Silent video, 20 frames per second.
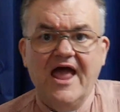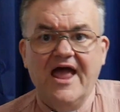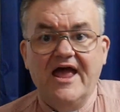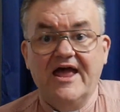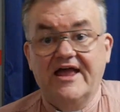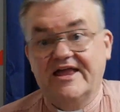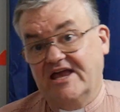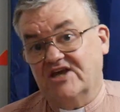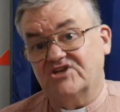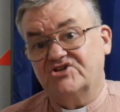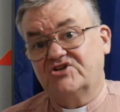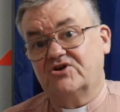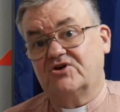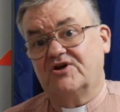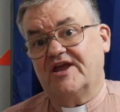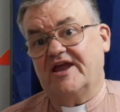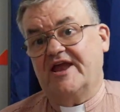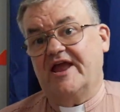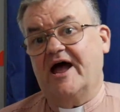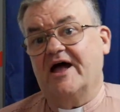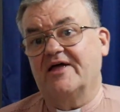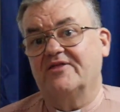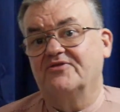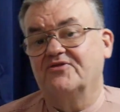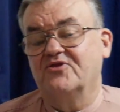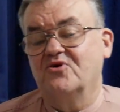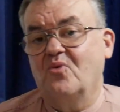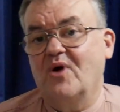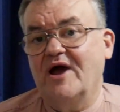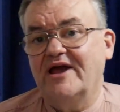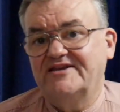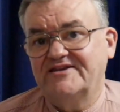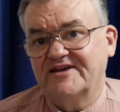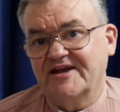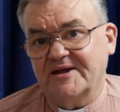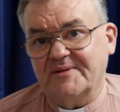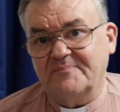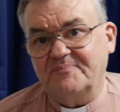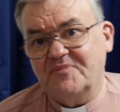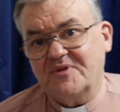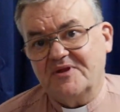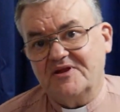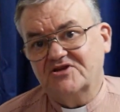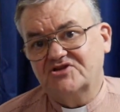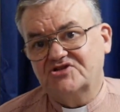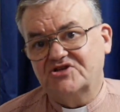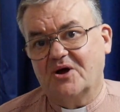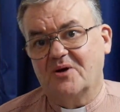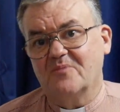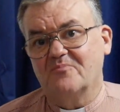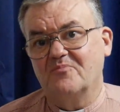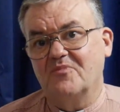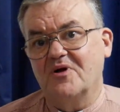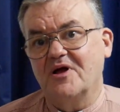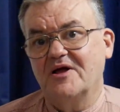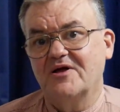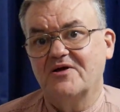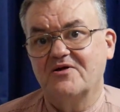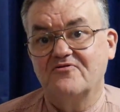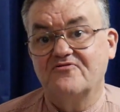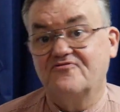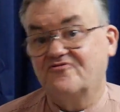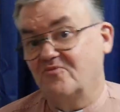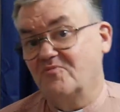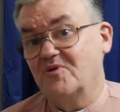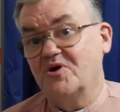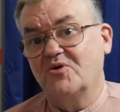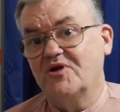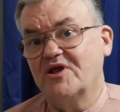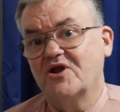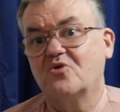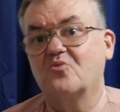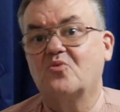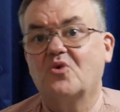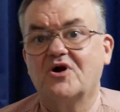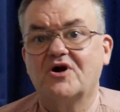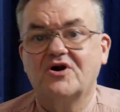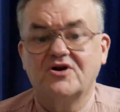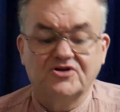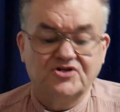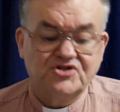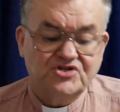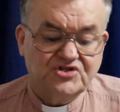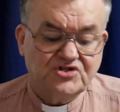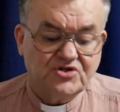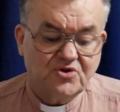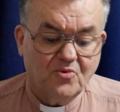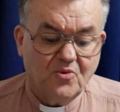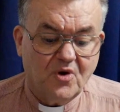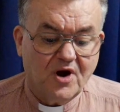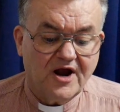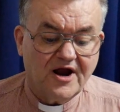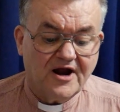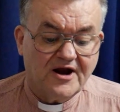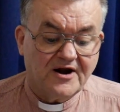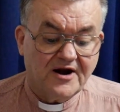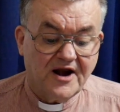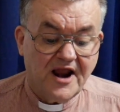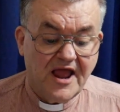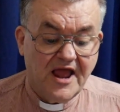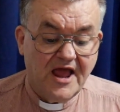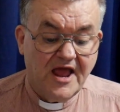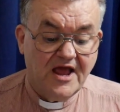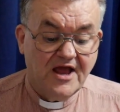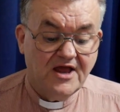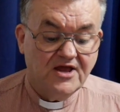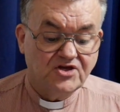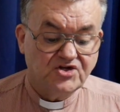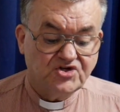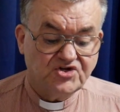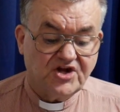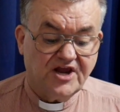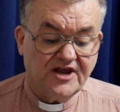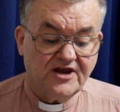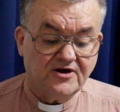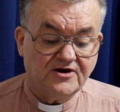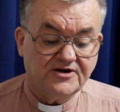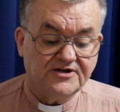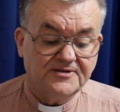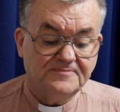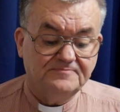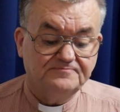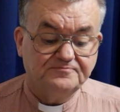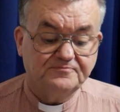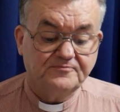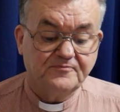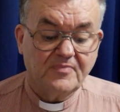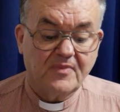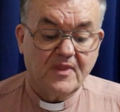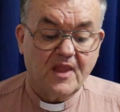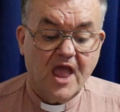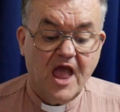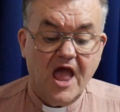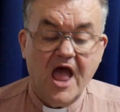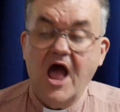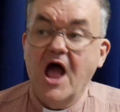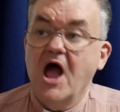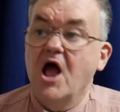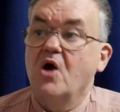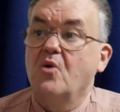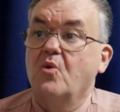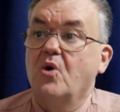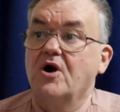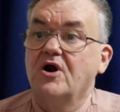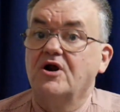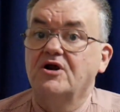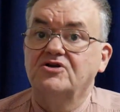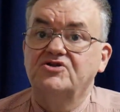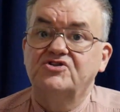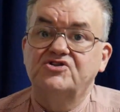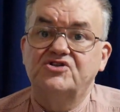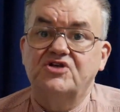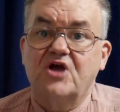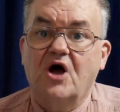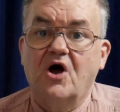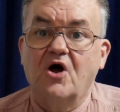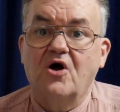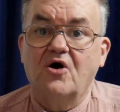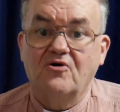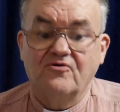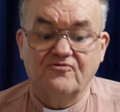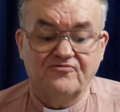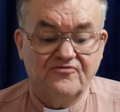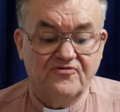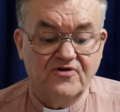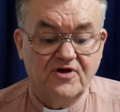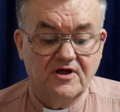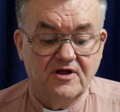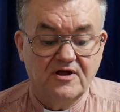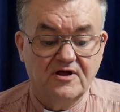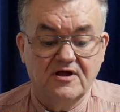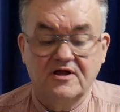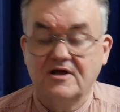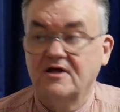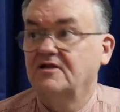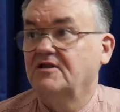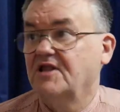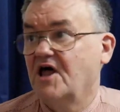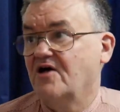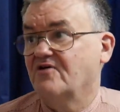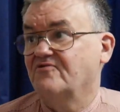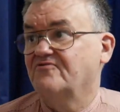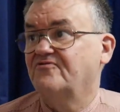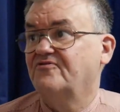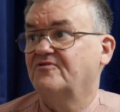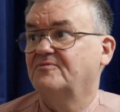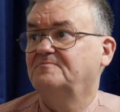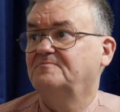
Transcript: Yesterday at the wedding, some familiar words were shared. Words of love.